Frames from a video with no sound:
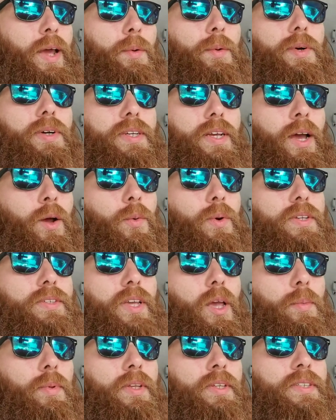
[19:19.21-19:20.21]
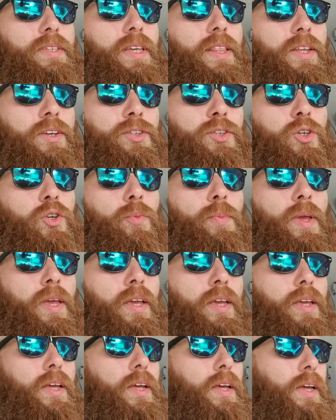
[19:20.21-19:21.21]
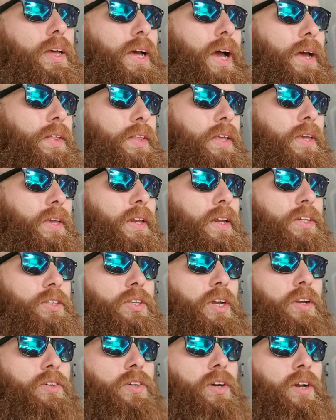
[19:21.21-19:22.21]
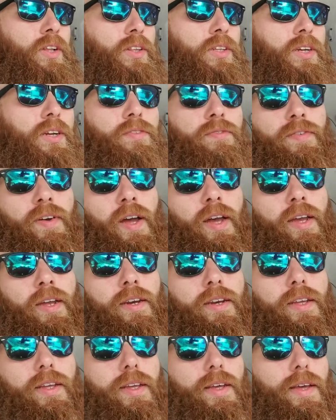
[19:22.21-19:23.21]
I was able to see the tubing on the heat exchanger and it looked fine.